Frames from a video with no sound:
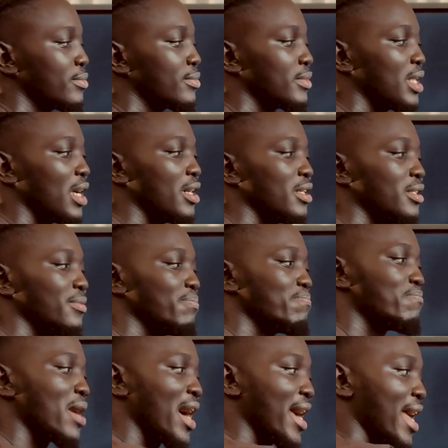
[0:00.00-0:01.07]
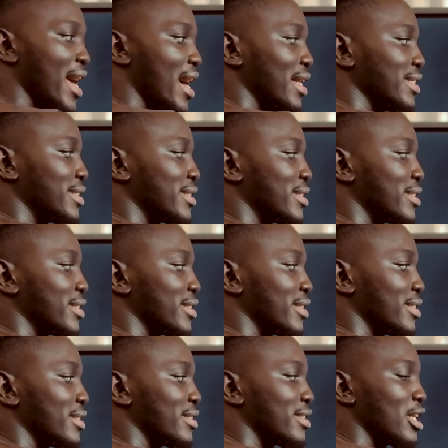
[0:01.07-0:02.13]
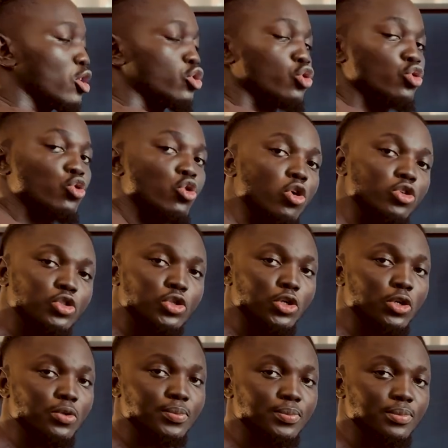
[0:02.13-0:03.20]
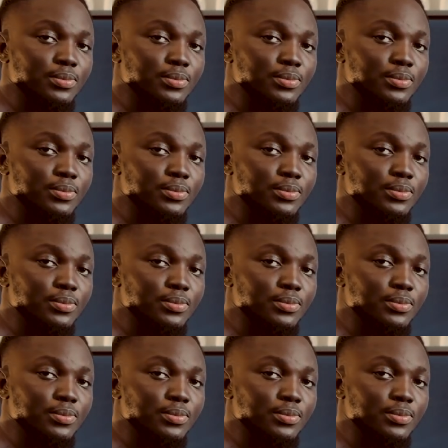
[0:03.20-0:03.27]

then buyers now took control.